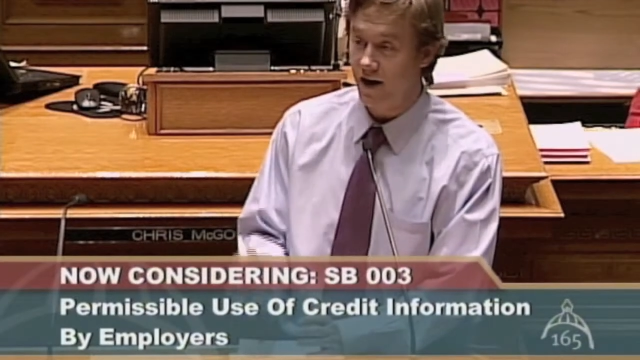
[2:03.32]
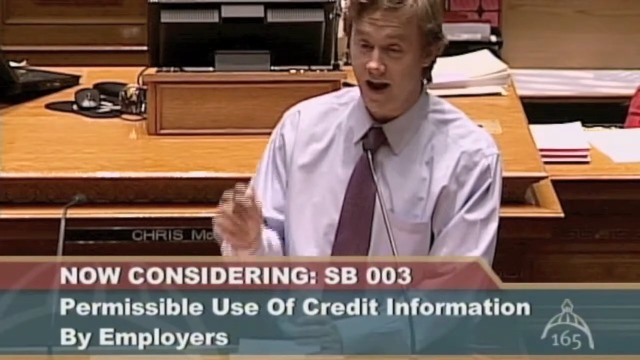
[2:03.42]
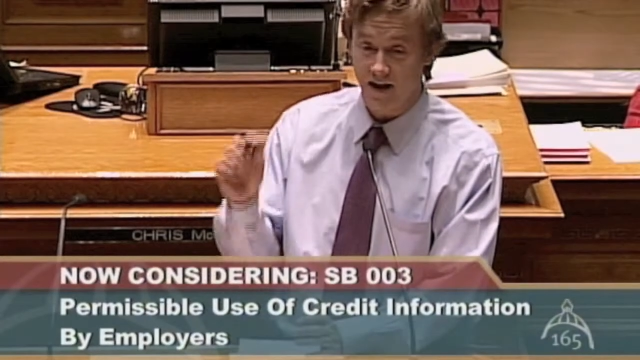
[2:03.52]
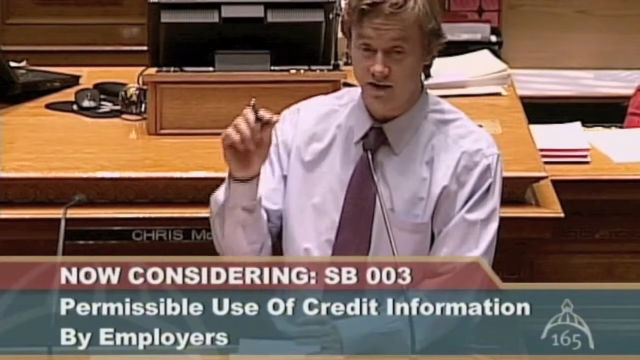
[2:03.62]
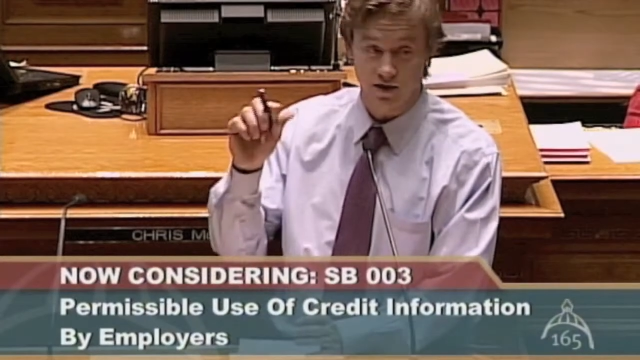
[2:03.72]
that
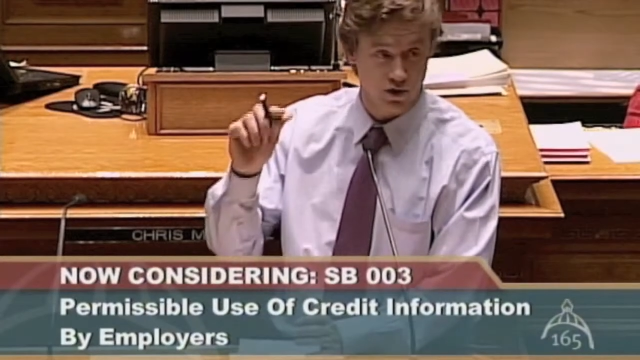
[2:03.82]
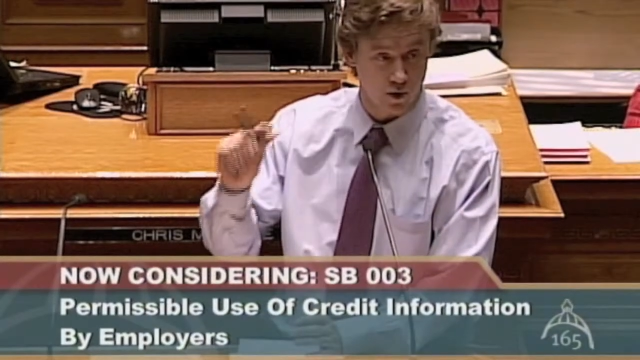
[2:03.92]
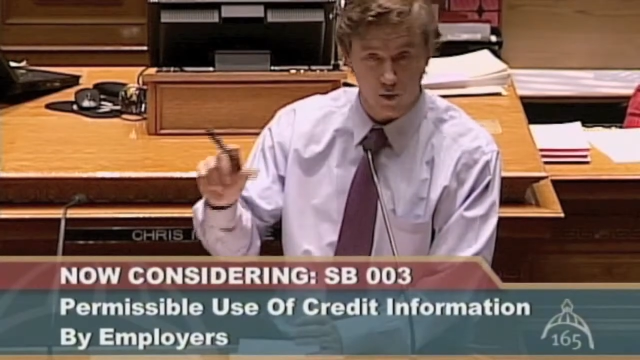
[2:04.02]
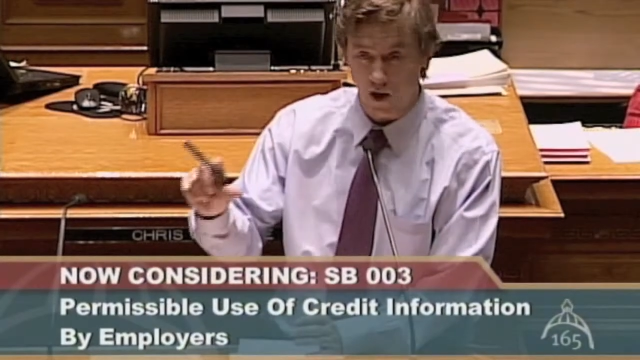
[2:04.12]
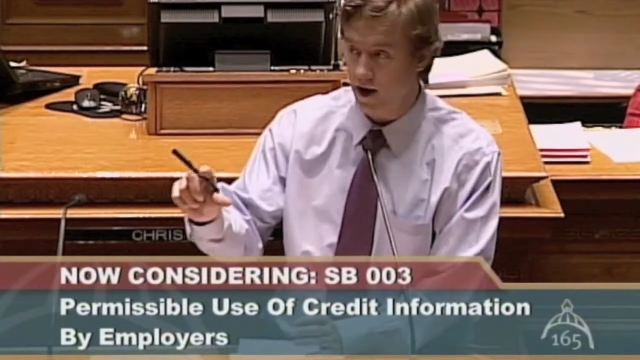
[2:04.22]
has as the
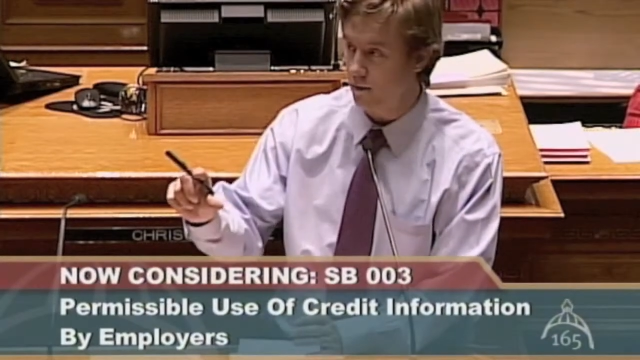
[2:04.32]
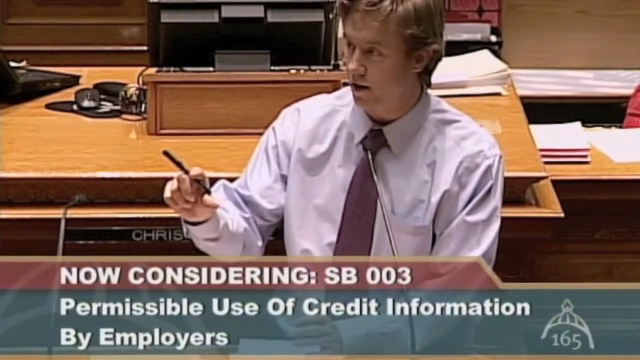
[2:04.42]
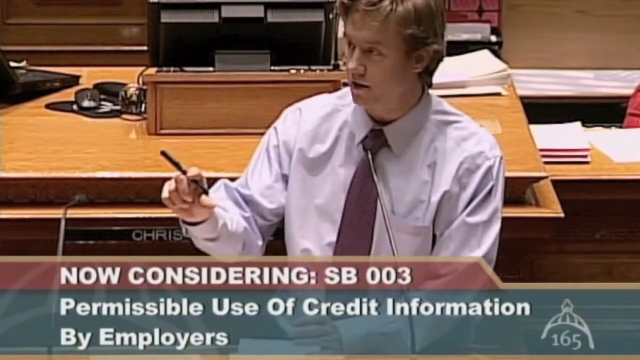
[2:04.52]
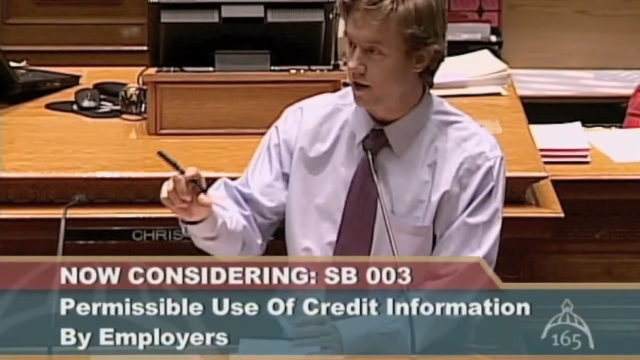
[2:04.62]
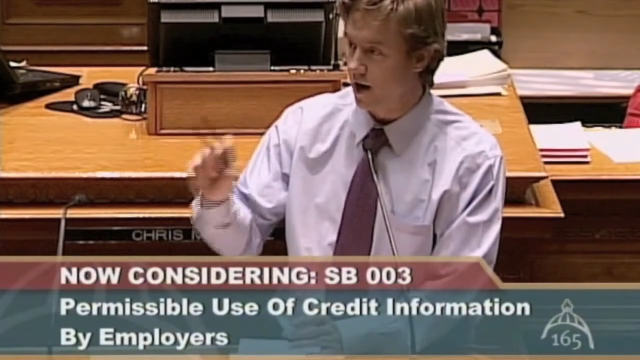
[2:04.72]

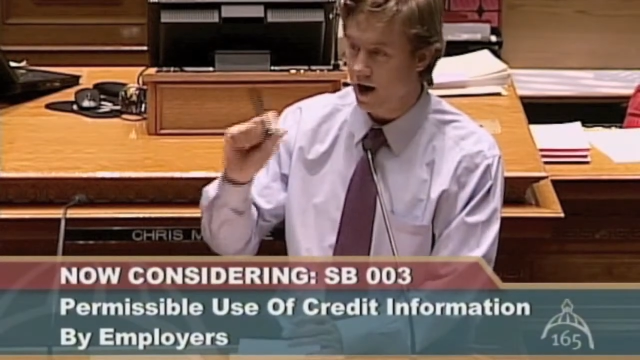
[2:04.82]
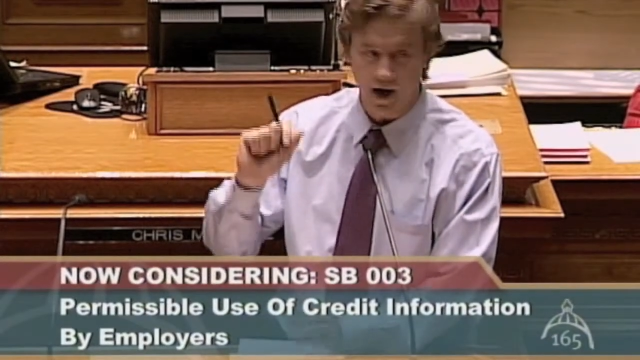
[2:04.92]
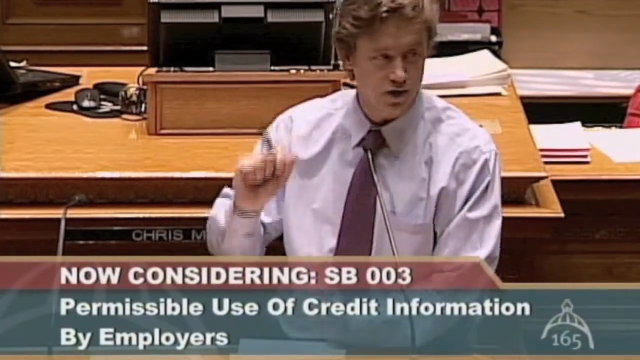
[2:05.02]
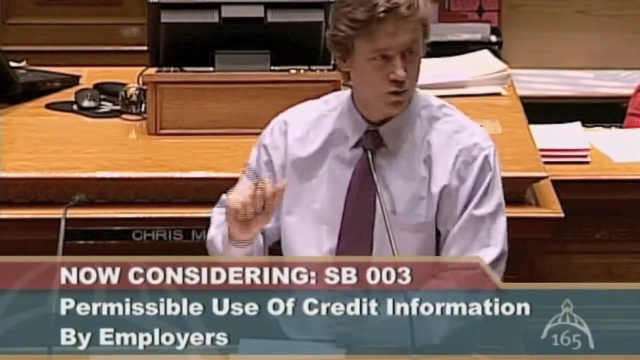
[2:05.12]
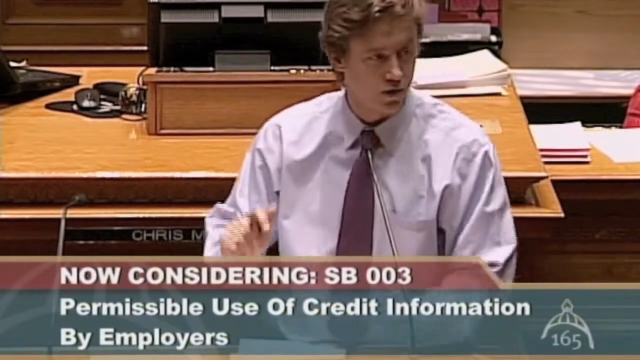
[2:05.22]
requirement a
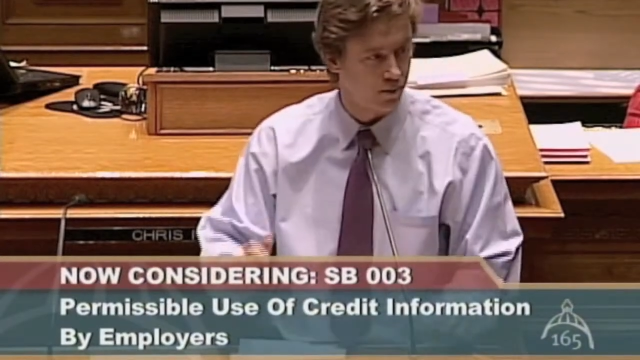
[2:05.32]
high school